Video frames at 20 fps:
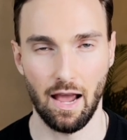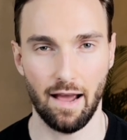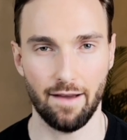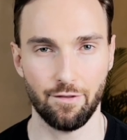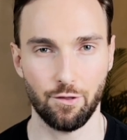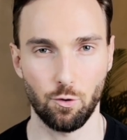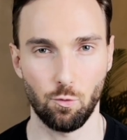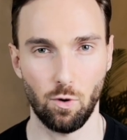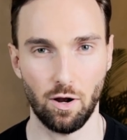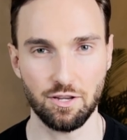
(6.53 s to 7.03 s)

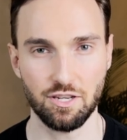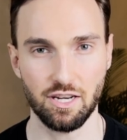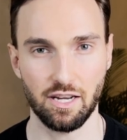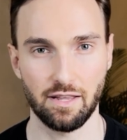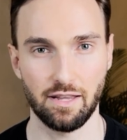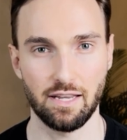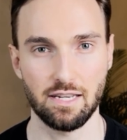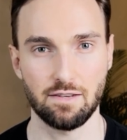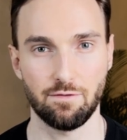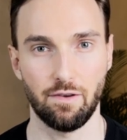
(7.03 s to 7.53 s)
After
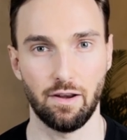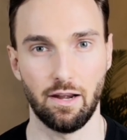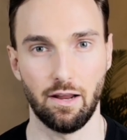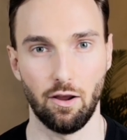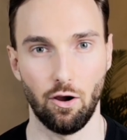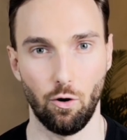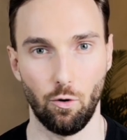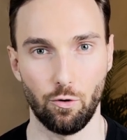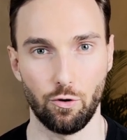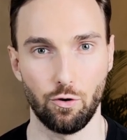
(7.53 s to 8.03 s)
watching this
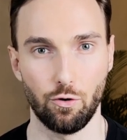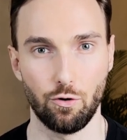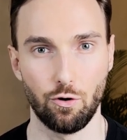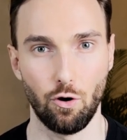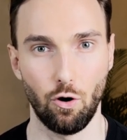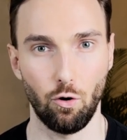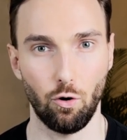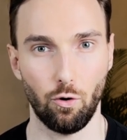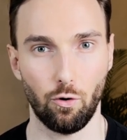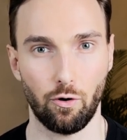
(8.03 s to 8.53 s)
video, you
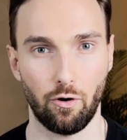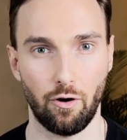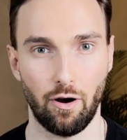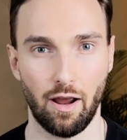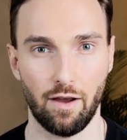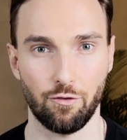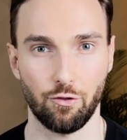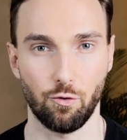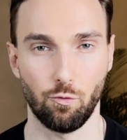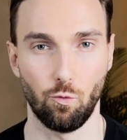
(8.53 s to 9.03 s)
no longer
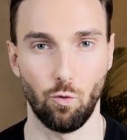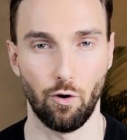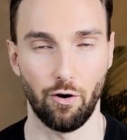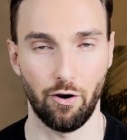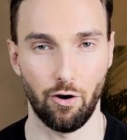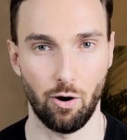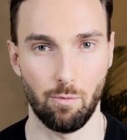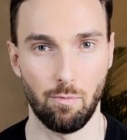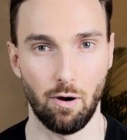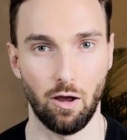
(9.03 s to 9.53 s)
have to
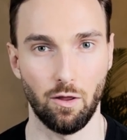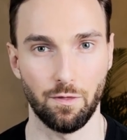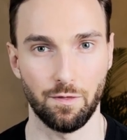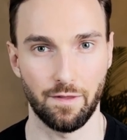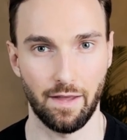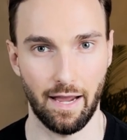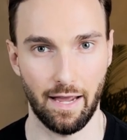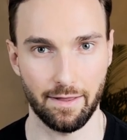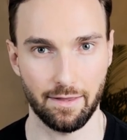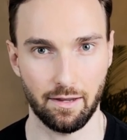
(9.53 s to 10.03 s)
worry
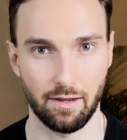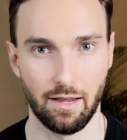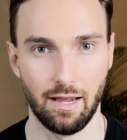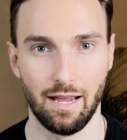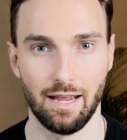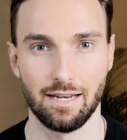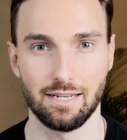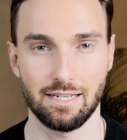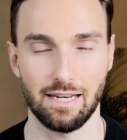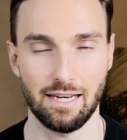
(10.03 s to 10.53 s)
about that.
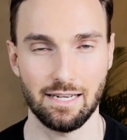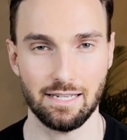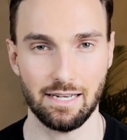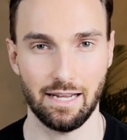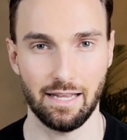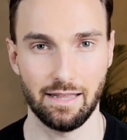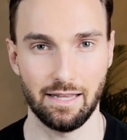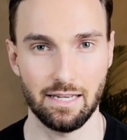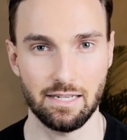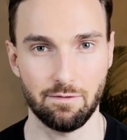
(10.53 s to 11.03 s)
Since
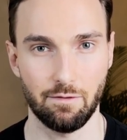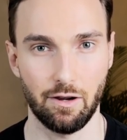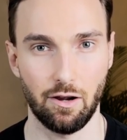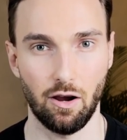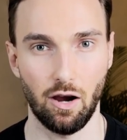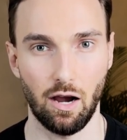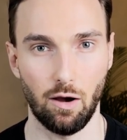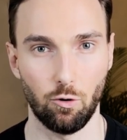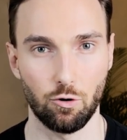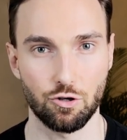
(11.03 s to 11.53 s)
in this
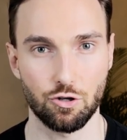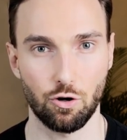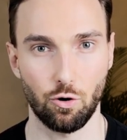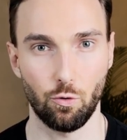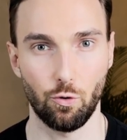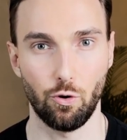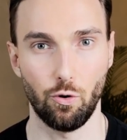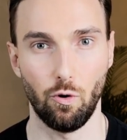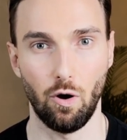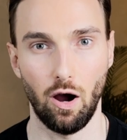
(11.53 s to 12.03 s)
video I will
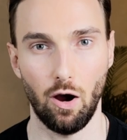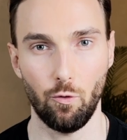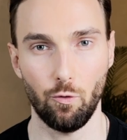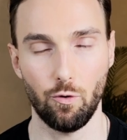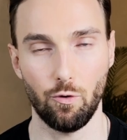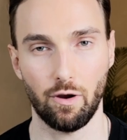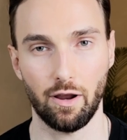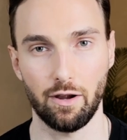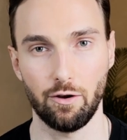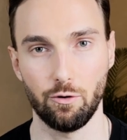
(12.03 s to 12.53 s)
show you how
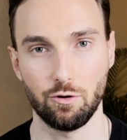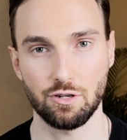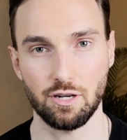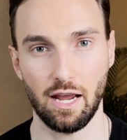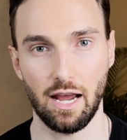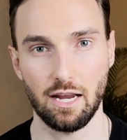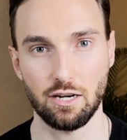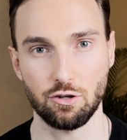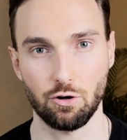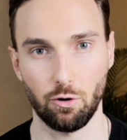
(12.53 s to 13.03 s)
you can use
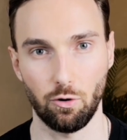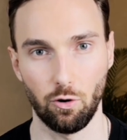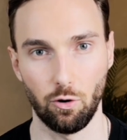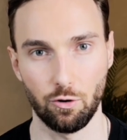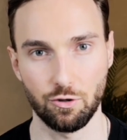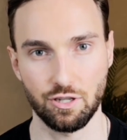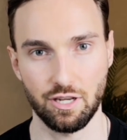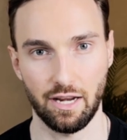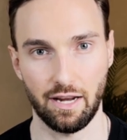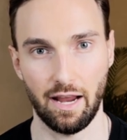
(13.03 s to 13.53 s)
Azure
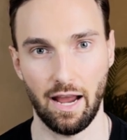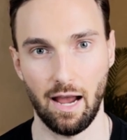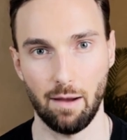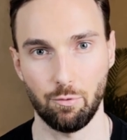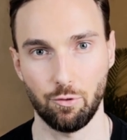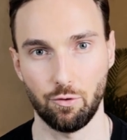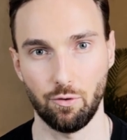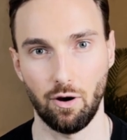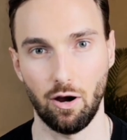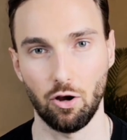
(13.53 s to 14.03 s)
Logic
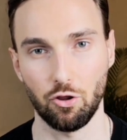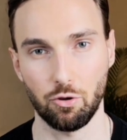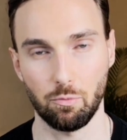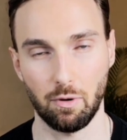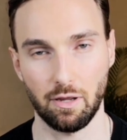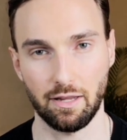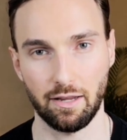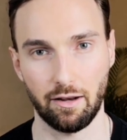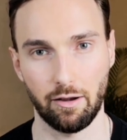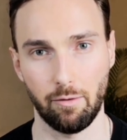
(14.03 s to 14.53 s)
App to
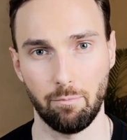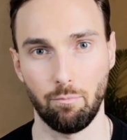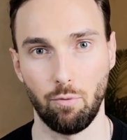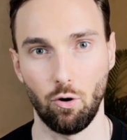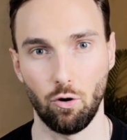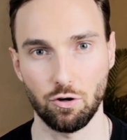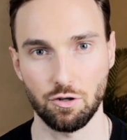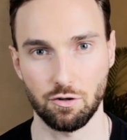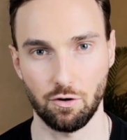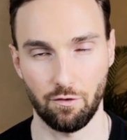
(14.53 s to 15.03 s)
automatically
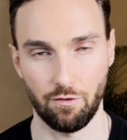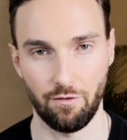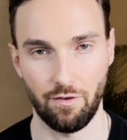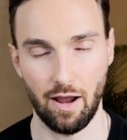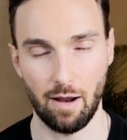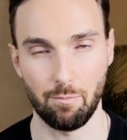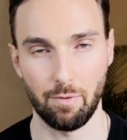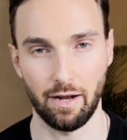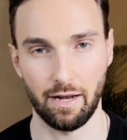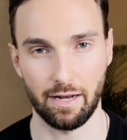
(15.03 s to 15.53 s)
pause your
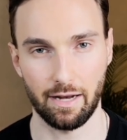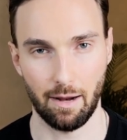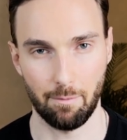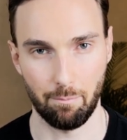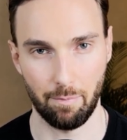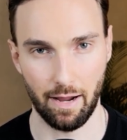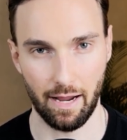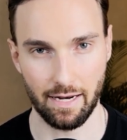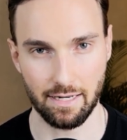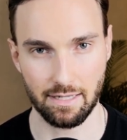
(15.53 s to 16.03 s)
fabric
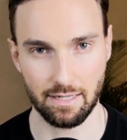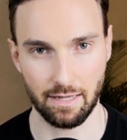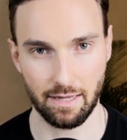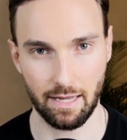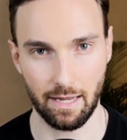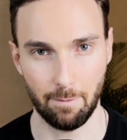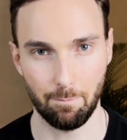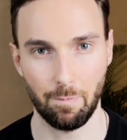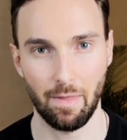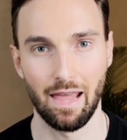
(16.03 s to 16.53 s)

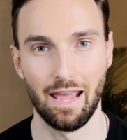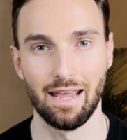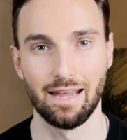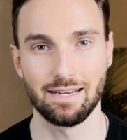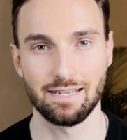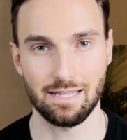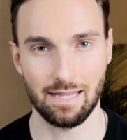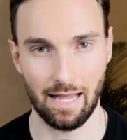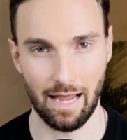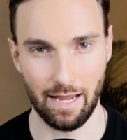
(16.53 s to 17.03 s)
capacity.
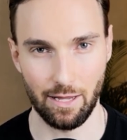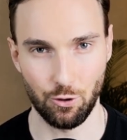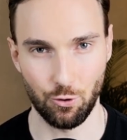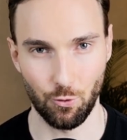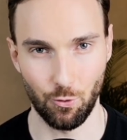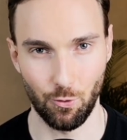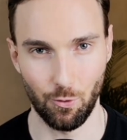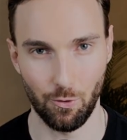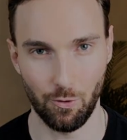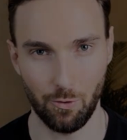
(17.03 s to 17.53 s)
Stay
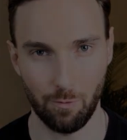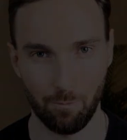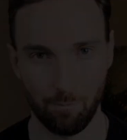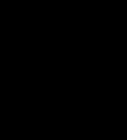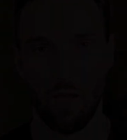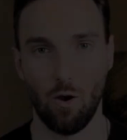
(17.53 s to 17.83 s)
tuned!